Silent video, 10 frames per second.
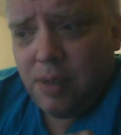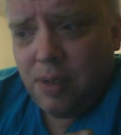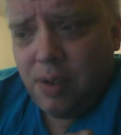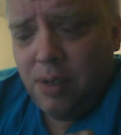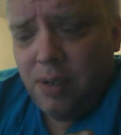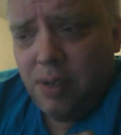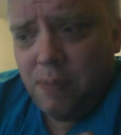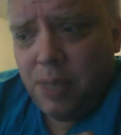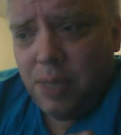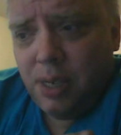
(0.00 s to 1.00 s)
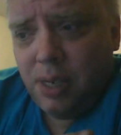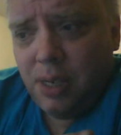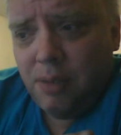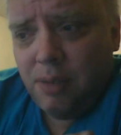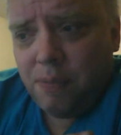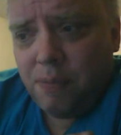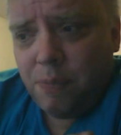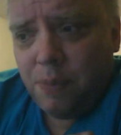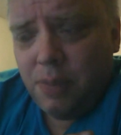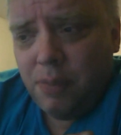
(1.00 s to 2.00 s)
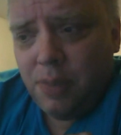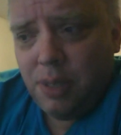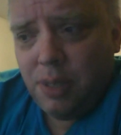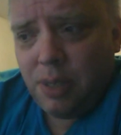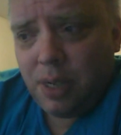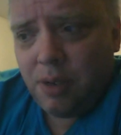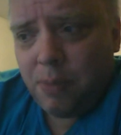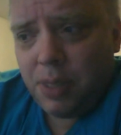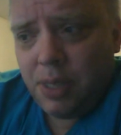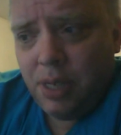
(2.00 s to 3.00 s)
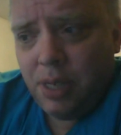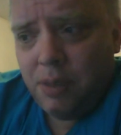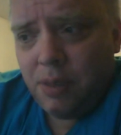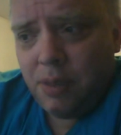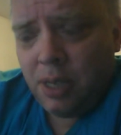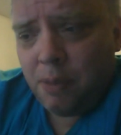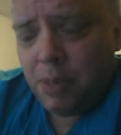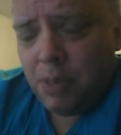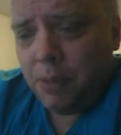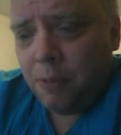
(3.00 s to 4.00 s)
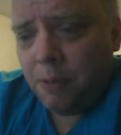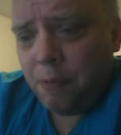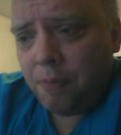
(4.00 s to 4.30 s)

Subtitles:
going to be not going to pertain to a lot of people.